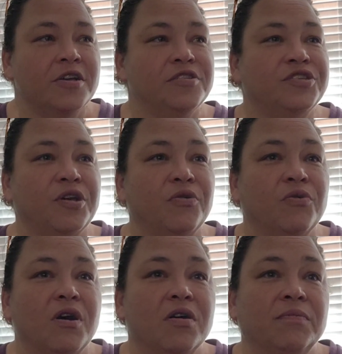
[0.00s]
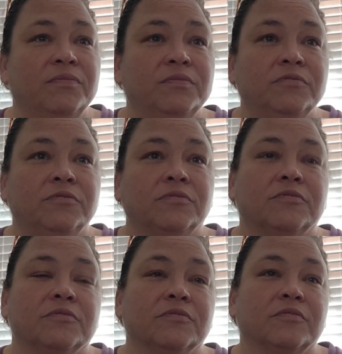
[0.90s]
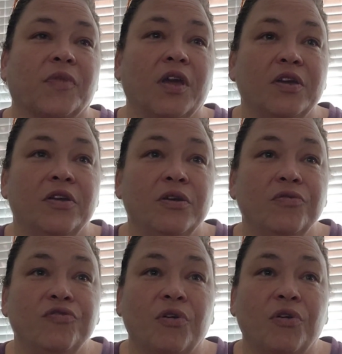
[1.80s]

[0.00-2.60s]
So, you know,